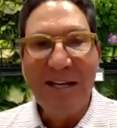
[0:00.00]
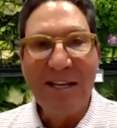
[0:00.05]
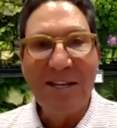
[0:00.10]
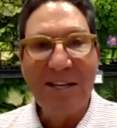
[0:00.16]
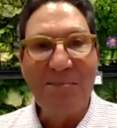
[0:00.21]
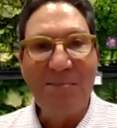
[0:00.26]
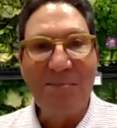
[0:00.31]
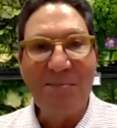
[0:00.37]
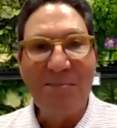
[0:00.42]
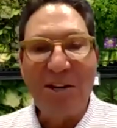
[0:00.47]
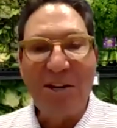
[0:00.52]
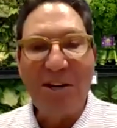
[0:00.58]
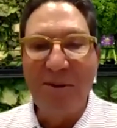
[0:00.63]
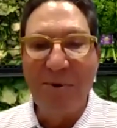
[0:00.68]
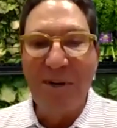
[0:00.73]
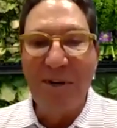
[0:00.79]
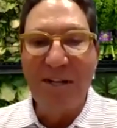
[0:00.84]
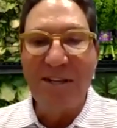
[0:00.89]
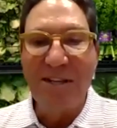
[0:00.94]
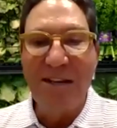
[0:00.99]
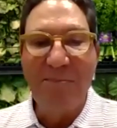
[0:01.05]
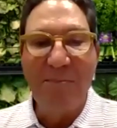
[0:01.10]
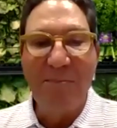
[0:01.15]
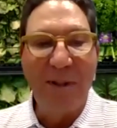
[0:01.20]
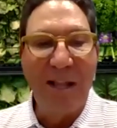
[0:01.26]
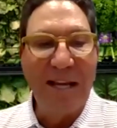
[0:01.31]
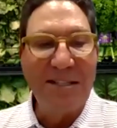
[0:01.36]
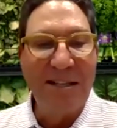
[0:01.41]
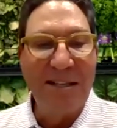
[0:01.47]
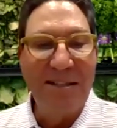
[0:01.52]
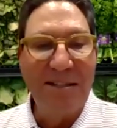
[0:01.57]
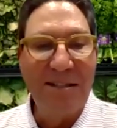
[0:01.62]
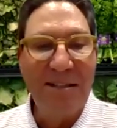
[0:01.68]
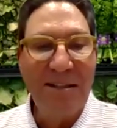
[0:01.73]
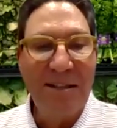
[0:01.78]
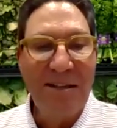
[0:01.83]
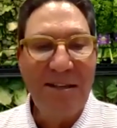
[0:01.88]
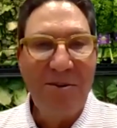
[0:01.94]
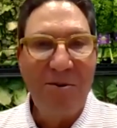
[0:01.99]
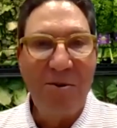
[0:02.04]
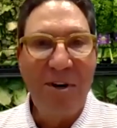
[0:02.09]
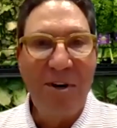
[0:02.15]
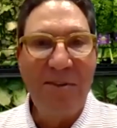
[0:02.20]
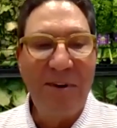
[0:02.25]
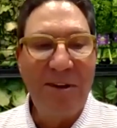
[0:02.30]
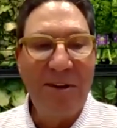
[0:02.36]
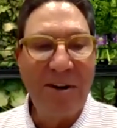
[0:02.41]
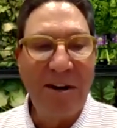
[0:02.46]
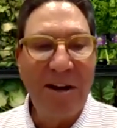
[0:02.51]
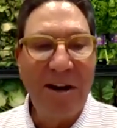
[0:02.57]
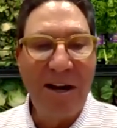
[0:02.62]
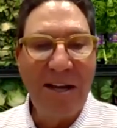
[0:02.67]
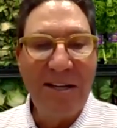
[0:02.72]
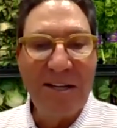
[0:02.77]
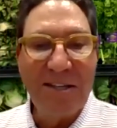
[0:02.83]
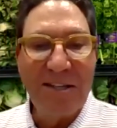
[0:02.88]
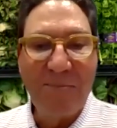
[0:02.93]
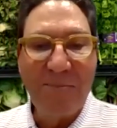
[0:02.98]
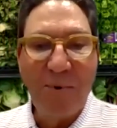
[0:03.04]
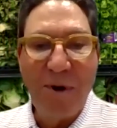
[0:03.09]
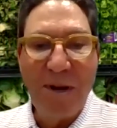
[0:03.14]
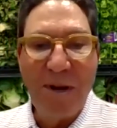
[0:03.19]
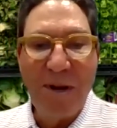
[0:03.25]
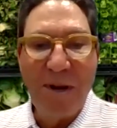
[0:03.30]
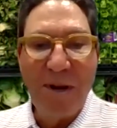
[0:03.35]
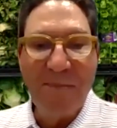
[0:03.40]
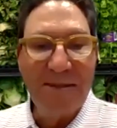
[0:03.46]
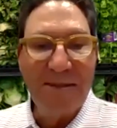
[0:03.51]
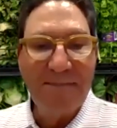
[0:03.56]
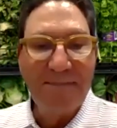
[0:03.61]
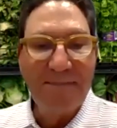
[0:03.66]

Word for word: especially when it's unpleasant or you've undergone disappointment.